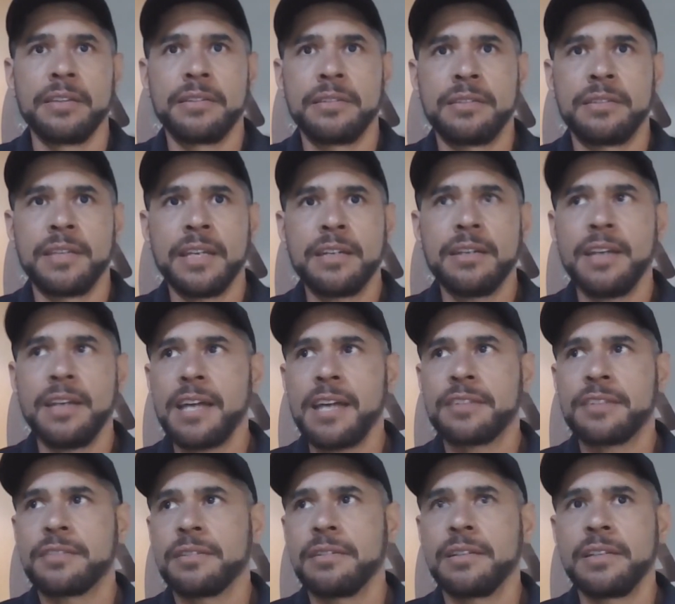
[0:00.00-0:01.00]
They could
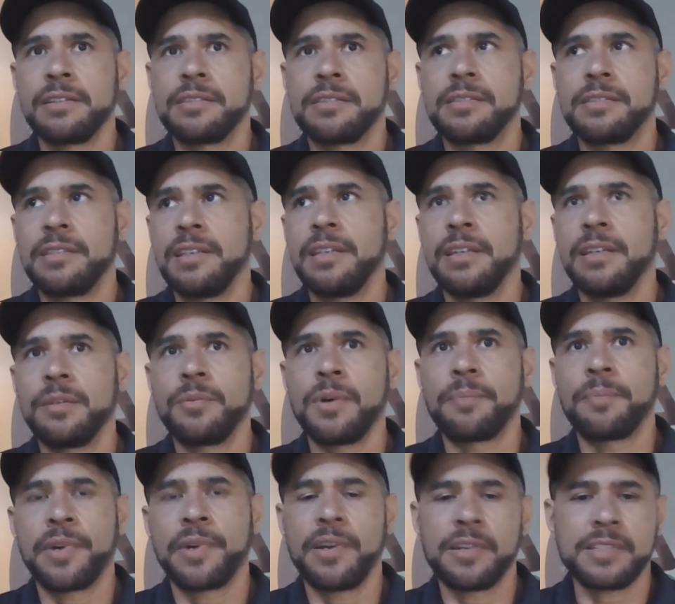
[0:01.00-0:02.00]
actually see
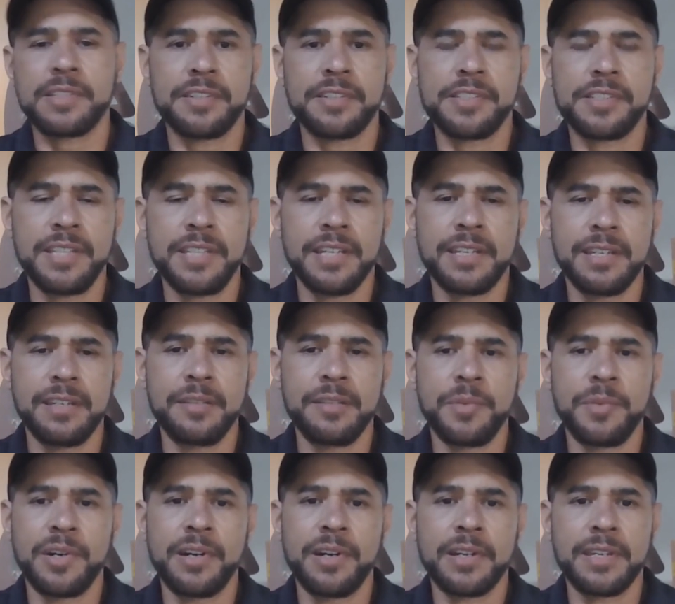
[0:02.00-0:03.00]
what products are sticking in
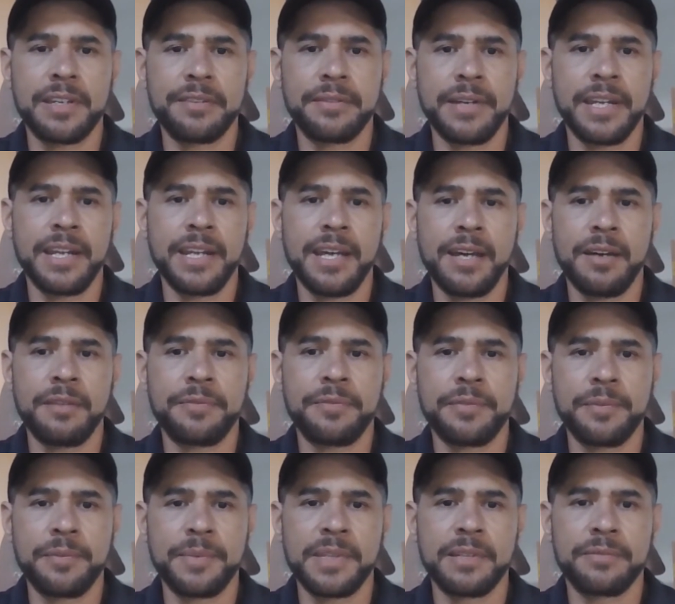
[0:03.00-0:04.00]
market right now
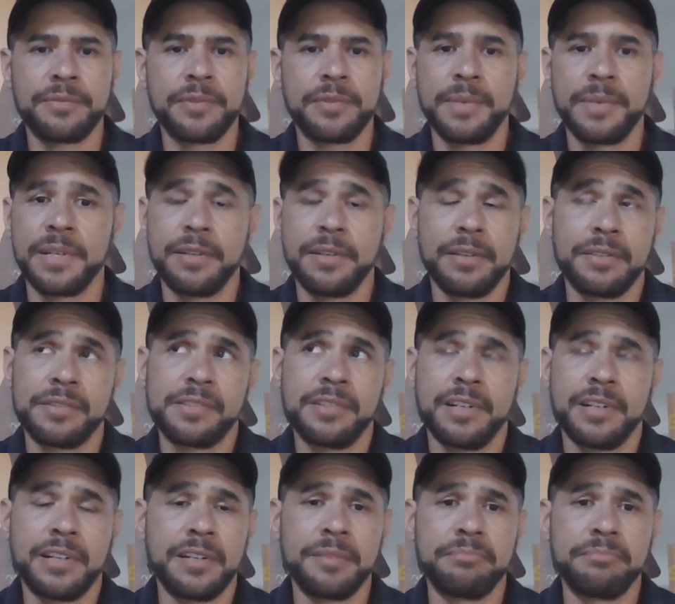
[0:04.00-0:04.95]
from another startup.